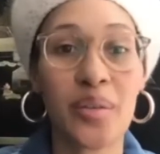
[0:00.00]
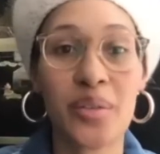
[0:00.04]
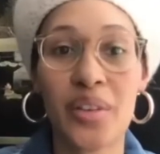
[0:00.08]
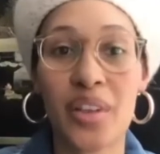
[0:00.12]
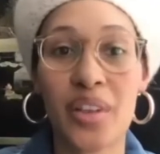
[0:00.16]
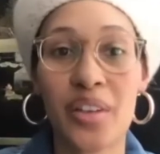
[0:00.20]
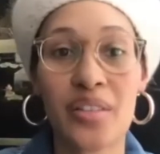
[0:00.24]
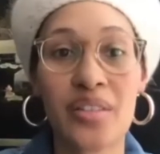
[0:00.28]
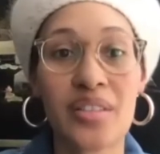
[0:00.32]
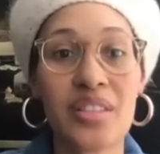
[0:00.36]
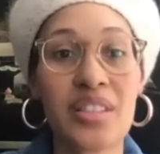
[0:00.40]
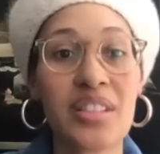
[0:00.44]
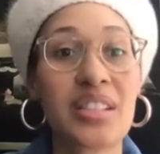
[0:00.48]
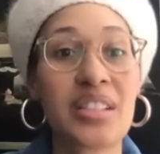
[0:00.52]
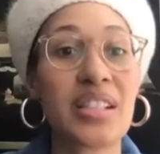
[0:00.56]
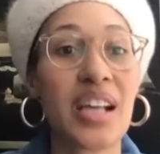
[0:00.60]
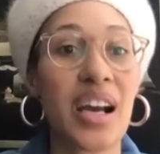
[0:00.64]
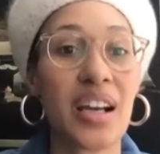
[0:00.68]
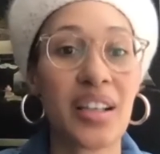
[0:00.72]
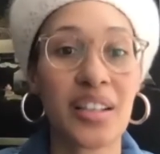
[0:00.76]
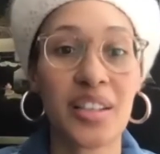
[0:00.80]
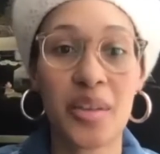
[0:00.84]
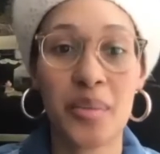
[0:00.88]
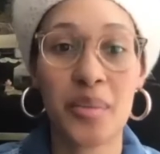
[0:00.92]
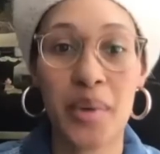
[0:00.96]
There's
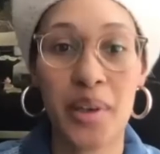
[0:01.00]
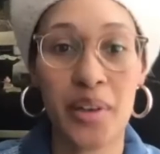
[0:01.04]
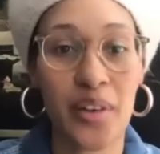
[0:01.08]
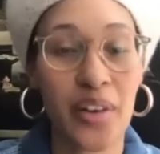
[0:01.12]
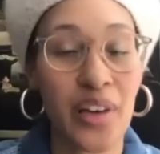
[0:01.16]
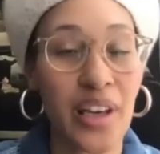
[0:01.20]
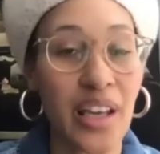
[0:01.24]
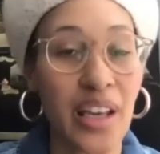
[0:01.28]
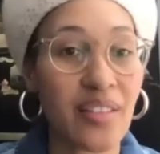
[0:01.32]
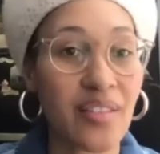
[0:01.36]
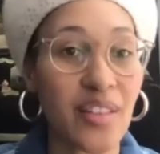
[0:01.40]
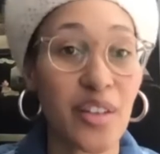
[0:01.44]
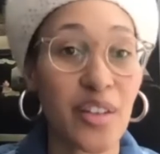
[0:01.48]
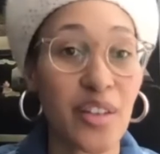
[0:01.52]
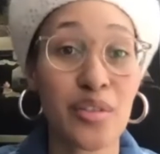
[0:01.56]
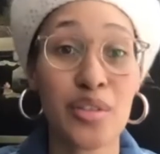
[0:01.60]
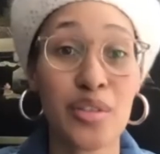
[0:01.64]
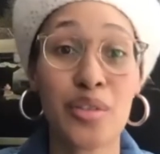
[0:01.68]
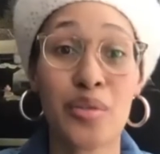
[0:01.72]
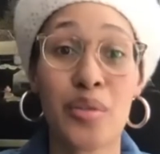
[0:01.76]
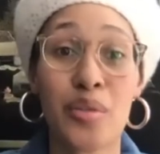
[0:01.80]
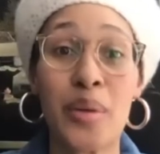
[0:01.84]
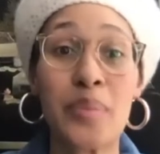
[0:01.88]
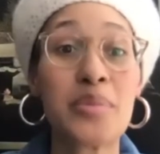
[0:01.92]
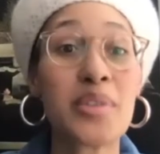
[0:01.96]
documentary, there's
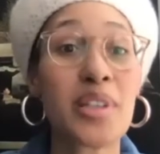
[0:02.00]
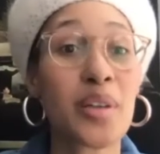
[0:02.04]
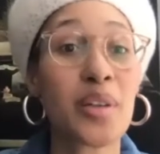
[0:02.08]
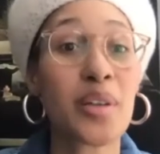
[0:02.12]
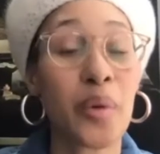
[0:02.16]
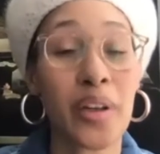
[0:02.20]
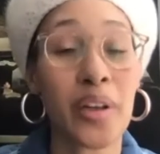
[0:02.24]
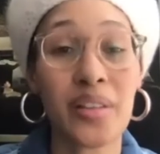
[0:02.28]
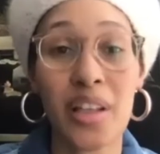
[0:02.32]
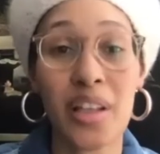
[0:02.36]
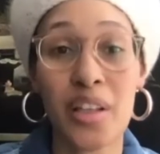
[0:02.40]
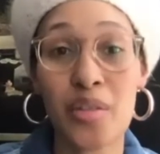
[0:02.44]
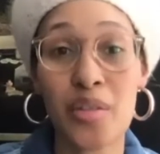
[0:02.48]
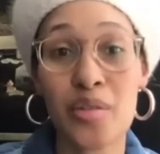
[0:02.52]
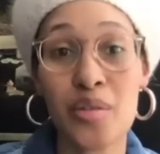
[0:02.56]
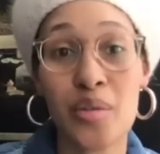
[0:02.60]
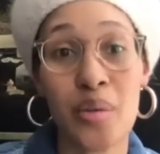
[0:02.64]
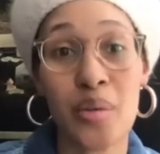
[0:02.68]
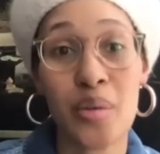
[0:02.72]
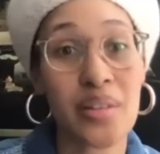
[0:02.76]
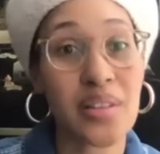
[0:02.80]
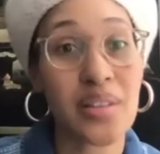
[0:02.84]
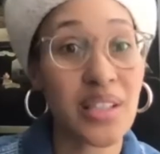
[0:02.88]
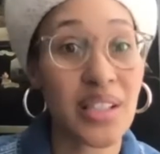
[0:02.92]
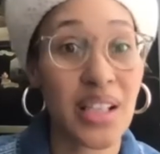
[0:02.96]
scripted work that you do
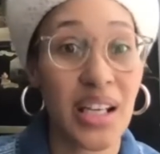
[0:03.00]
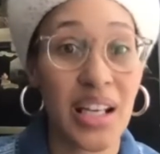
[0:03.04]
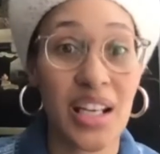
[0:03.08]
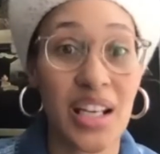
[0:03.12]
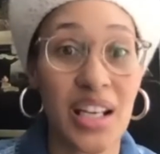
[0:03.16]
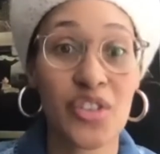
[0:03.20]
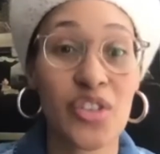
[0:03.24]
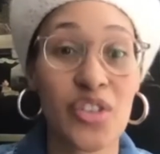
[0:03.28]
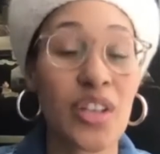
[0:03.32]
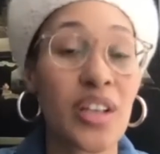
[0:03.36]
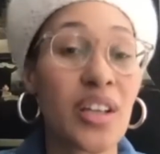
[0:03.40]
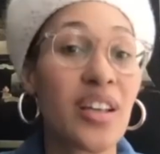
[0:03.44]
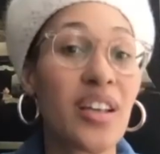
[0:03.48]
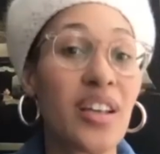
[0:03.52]
on stage,